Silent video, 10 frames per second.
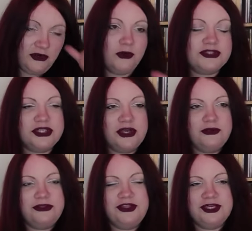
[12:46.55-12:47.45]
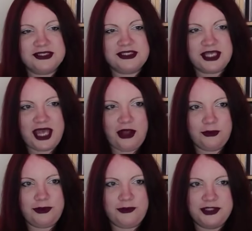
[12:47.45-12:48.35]
also things to
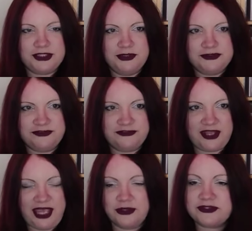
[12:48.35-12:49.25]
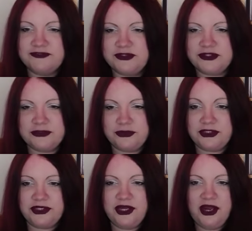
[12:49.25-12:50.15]
help in terms of chaos versus
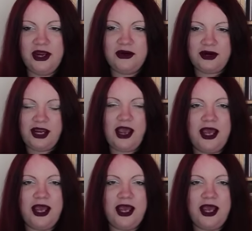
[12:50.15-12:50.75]
order, right?